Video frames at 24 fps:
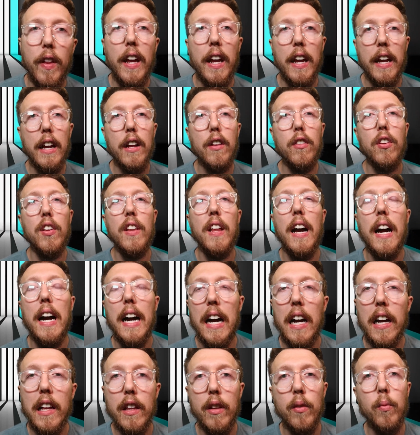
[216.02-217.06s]
they can get to the
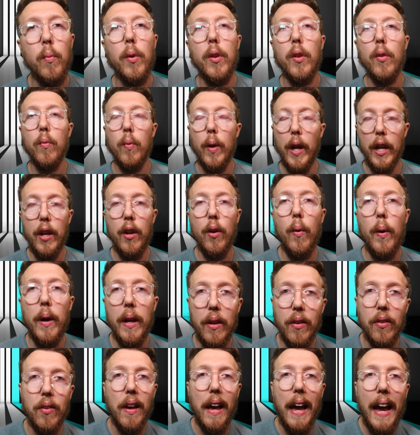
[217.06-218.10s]
island where the radio
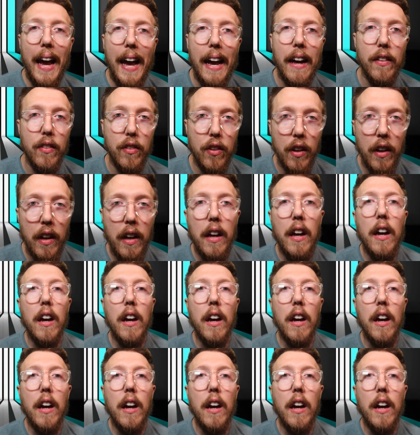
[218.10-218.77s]
is at.